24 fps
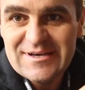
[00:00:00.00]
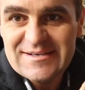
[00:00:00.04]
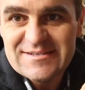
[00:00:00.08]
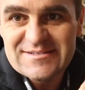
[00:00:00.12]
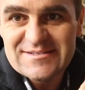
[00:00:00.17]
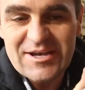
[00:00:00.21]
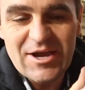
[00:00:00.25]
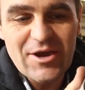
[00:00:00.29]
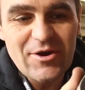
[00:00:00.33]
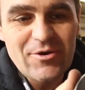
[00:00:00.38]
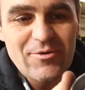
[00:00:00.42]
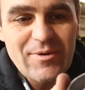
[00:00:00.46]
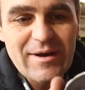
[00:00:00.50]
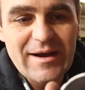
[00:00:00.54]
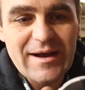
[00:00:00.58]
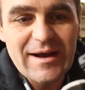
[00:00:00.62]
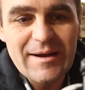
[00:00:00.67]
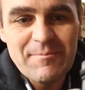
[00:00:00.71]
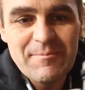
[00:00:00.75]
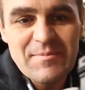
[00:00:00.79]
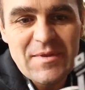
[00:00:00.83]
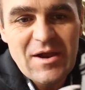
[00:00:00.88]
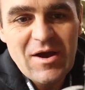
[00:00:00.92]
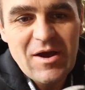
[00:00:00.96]

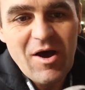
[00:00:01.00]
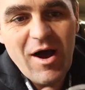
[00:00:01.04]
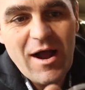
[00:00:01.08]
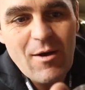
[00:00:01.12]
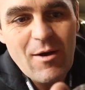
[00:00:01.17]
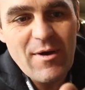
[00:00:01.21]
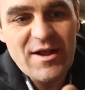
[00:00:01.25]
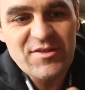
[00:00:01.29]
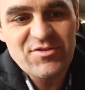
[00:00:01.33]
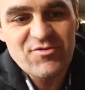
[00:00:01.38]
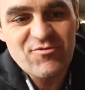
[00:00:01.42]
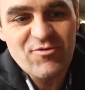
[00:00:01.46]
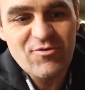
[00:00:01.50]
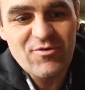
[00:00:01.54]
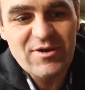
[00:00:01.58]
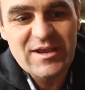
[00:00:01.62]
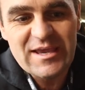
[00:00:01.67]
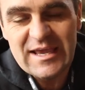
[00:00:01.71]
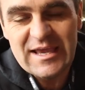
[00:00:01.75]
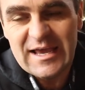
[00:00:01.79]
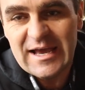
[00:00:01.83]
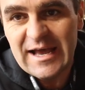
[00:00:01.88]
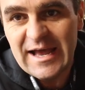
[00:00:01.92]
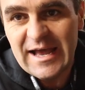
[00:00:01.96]
So I went through
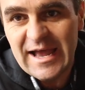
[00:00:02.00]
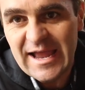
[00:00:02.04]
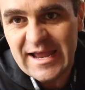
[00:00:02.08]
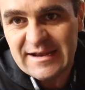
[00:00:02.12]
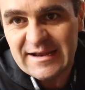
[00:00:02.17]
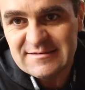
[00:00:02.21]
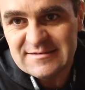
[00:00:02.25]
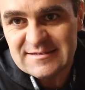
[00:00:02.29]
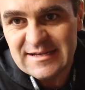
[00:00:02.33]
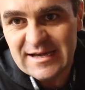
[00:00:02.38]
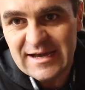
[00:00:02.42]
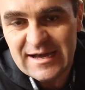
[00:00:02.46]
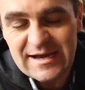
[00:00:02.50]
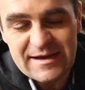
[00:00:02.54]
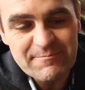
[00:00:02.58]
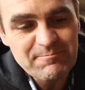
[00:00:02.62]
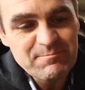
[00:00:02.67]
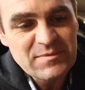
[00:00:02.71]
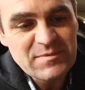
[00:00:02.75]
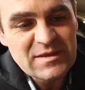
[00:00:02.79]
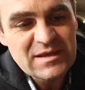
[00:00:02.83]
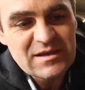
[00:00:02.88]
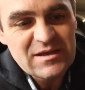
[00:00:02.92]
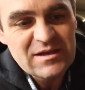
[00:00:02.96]
here and
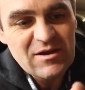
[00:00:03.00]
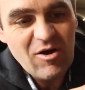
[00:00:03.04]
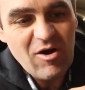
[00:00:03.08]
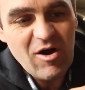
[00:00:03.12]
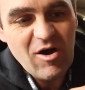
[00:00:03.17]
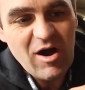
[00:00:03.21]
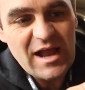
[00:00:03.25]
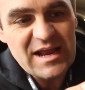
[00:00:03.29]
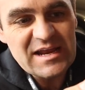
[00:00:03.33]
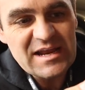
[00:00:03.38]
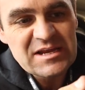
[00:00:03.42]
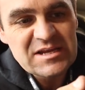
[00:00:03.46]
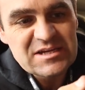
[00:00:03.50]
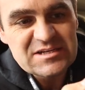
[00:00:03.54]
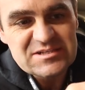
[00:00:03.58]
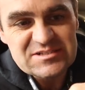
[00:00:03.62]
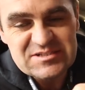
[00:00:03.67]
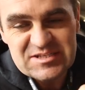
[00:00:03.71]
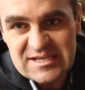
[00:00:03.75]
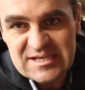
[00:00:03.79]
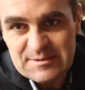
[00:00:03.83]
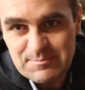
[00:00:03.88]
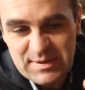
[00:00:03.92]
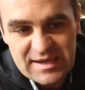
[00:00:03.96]
I
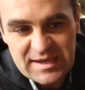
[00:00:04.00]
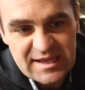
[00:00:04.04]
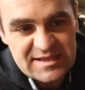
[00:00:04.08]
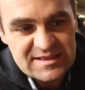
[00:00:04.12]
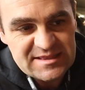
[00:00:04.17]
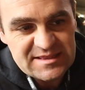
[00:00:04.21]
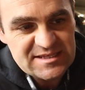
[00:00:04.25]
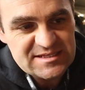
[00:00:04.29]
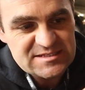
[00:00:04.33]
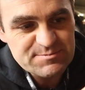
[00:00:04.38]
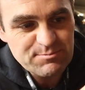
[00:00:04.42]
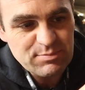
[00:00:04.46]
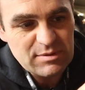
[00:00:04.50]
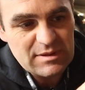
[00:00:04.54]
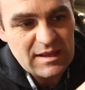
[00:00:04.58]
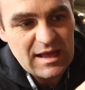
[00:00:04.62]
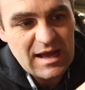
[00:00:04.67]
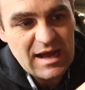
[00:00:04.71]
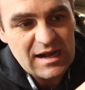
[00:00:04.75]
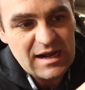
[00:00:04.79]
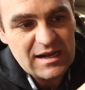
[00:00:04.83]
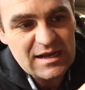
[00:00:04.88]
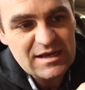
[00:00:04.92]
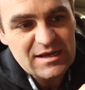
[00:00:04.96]
de-pinned this
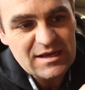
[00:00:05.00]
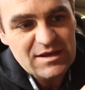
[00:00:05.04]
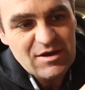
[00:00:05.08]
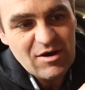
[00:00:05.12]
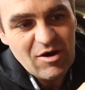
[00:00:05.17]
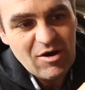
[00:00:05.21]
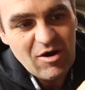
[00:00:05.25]
plug.